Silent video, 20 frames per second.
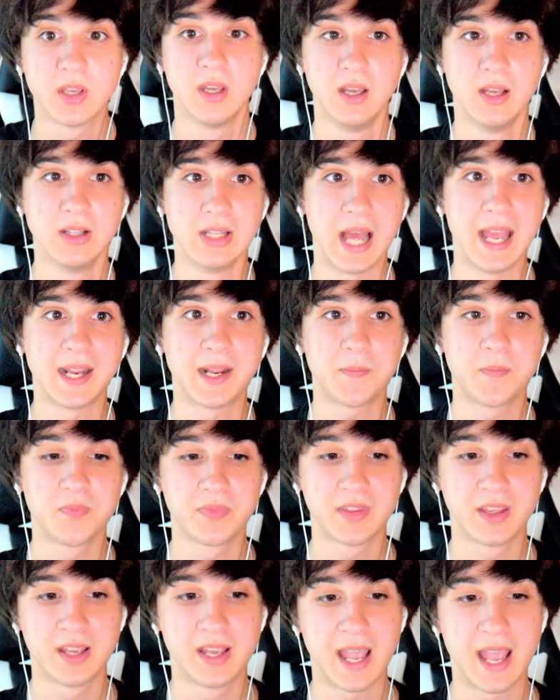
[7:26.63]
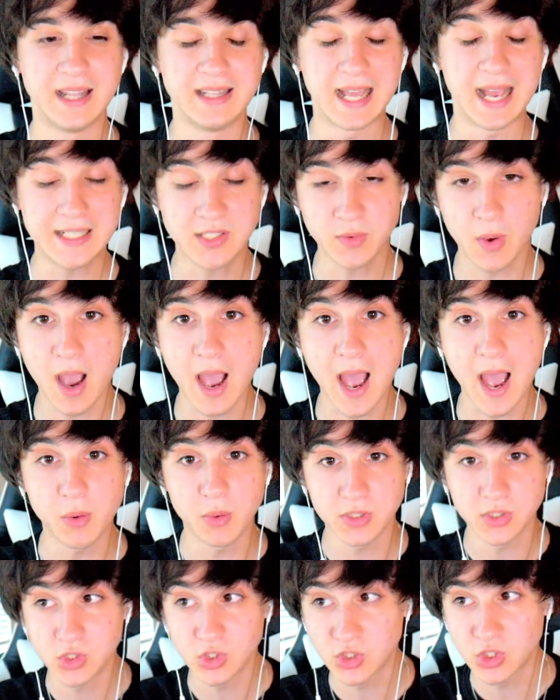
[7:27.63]
Like, and that's why I
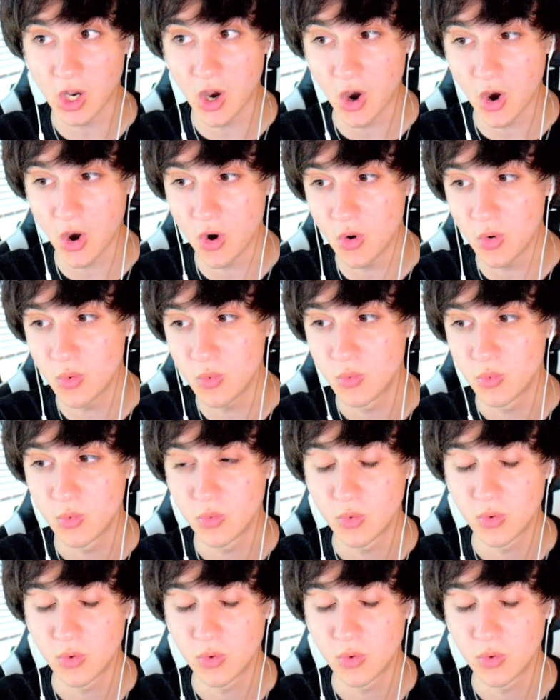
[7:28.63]
was so